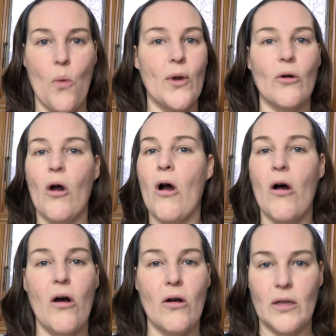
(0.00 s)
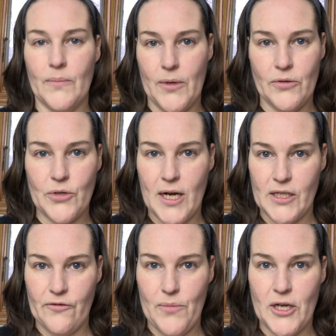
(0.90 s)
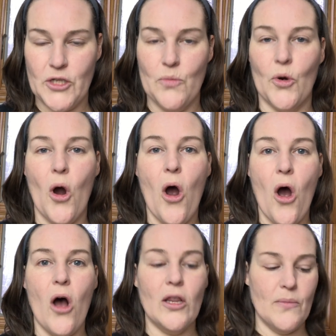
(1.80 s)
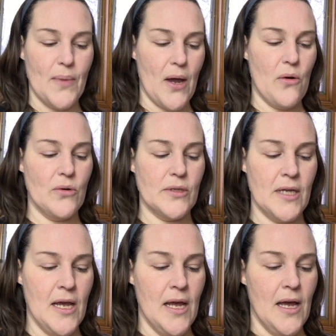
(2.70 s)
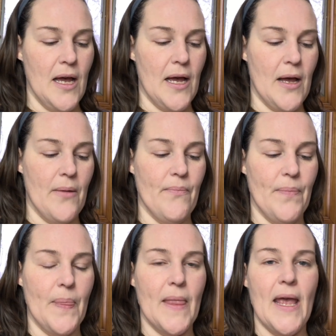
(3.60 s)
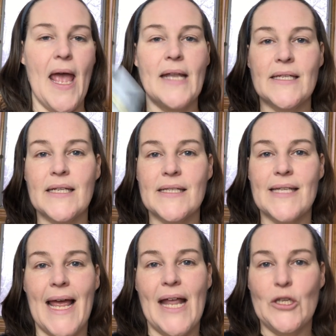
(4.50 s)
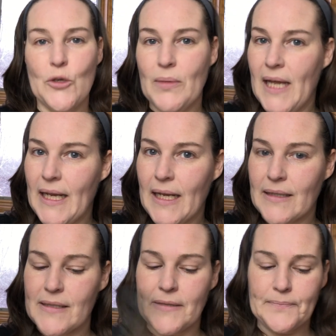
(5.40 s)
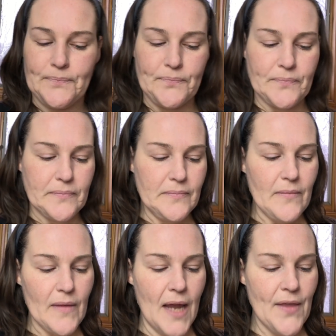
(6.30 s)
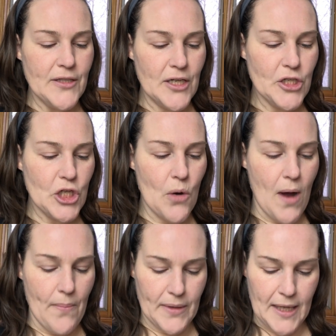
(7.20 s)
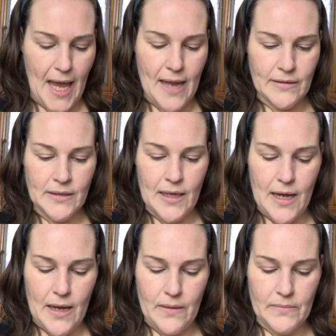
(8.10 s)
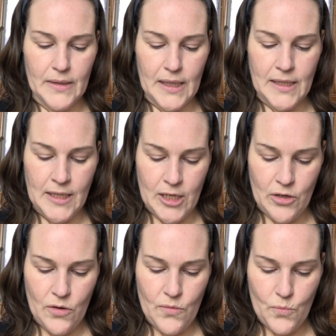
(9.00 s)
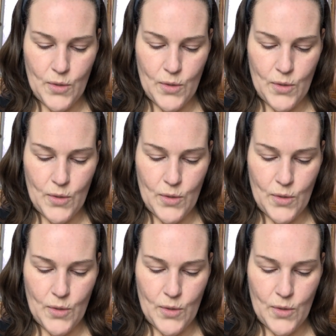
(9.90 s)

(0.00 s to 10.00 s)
We are all about transformation. We're all about um, endings and new beginnings. And that does show up again um, in here.